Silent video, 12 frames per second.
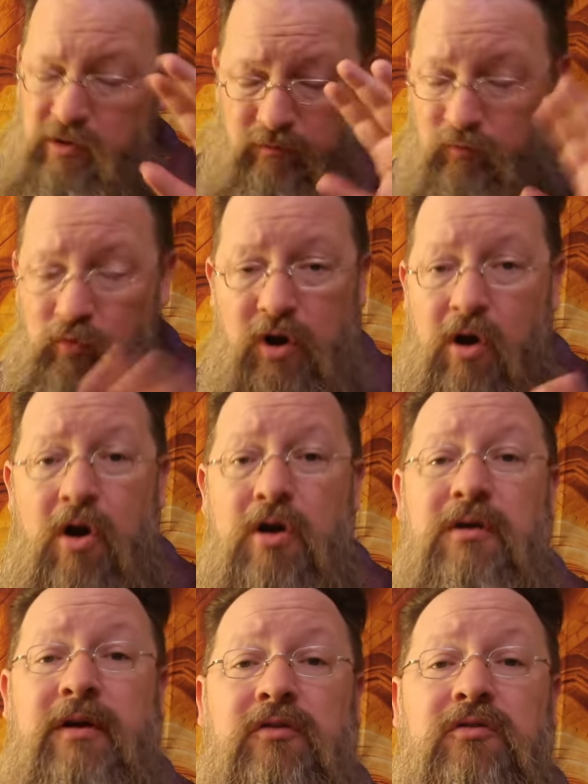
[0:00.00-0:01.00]

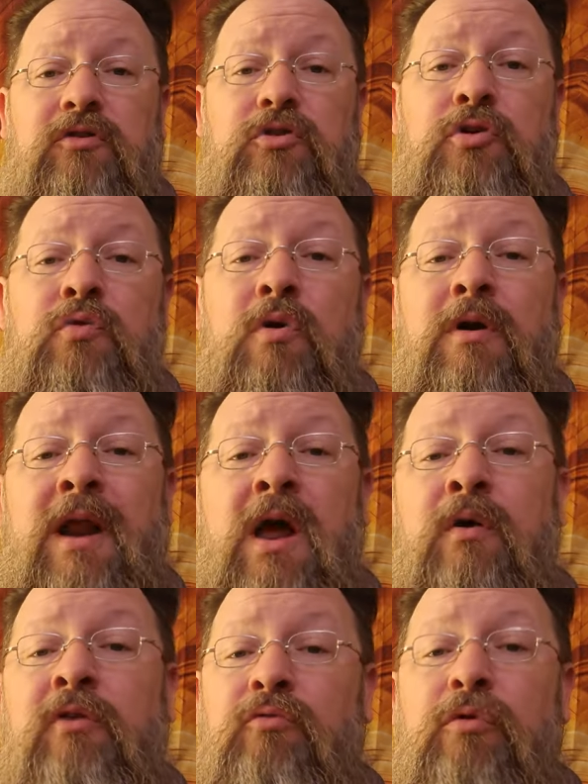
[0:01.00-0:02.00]
Regardless, you are
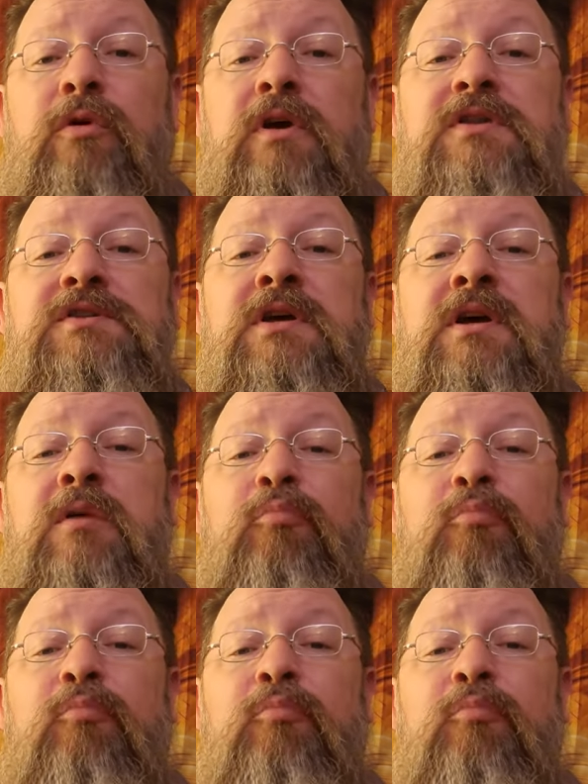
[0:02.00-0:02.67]
now in ruins.